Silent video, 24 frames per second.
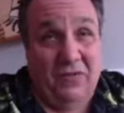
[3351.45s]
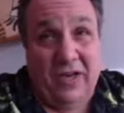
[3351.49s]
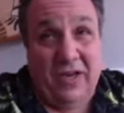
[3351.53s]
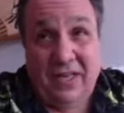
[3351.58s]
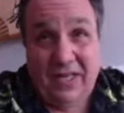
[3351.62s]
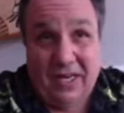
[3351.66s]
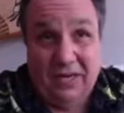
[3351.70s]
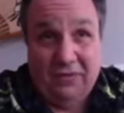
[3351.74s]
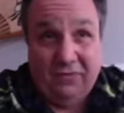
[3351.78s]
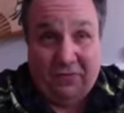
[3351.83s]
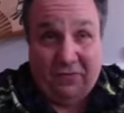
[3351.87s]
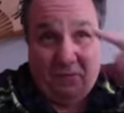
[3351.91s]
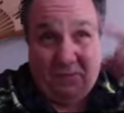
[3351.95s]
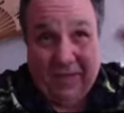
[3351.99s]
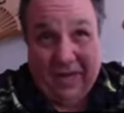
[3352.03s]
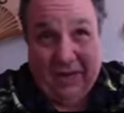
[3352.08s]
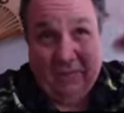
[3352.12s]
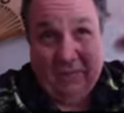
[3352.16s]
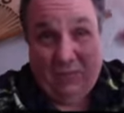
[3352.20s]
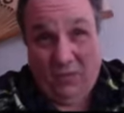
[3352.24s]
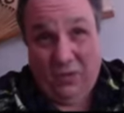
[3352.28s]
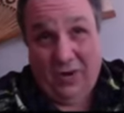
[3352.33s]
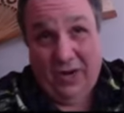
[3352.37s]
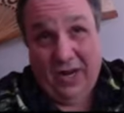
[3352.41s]
And then from
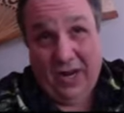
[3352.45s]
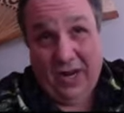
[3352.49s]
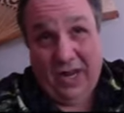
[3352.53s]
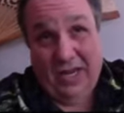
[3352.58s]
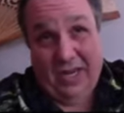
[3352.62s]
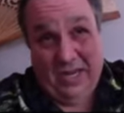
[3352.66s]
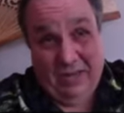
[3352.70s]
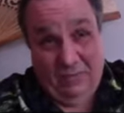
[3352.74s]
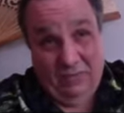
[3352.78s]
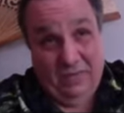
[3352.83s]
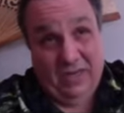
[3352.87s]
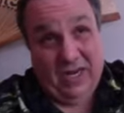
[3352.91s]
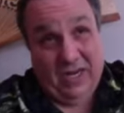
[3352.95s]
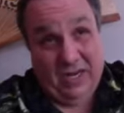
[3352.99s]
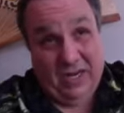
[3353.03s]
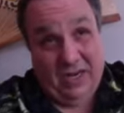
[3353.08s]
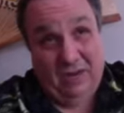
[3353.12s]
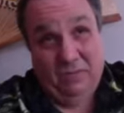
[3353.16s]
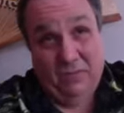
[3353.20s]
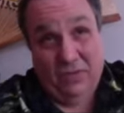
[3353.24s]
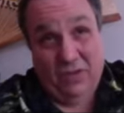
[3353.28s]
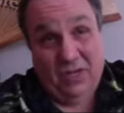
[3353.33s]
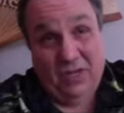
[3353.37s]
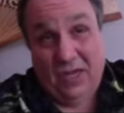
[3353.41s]
that point on, he
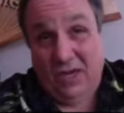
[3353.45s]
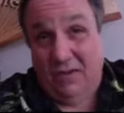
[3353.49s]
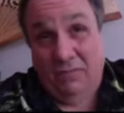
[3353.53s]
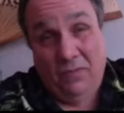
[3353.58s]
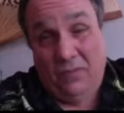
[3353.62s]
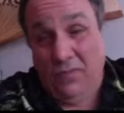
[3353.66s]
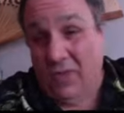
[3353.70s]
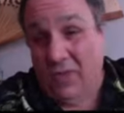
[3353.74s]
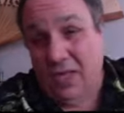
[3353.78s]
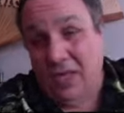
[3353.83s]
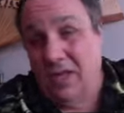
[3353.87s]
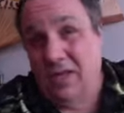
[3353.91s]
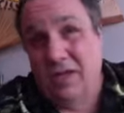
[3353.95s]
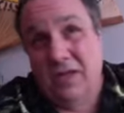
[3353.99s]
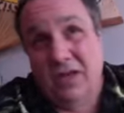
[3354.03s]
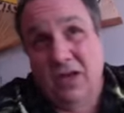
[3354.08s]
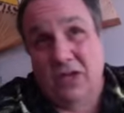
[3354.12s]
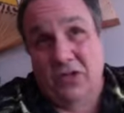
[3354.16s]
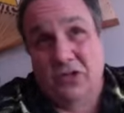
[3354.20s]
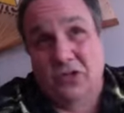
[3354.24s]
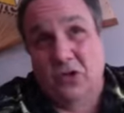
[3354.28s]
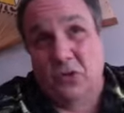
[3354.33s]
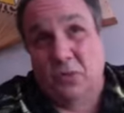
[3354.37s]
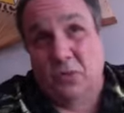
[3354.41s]
becomes a
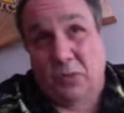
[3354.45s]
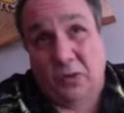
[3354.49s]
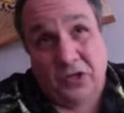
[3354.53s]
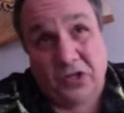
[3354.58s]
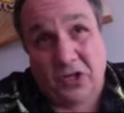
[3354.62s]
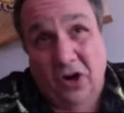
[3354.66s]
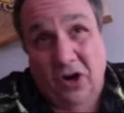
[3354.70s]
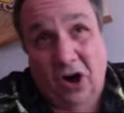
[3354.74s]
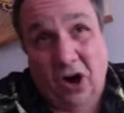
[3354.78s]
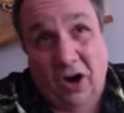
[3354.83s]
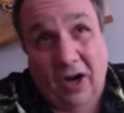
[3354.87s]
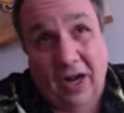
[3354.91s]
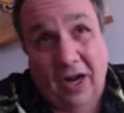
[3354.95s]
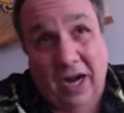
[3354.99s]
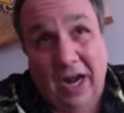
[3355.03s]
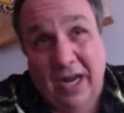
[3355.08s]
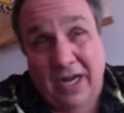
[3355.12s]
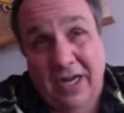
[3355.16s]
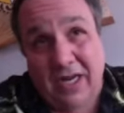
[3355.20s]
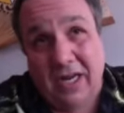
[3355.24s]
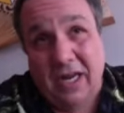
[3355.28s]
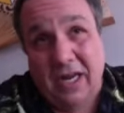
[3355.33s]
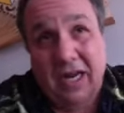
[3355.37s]
superstar, and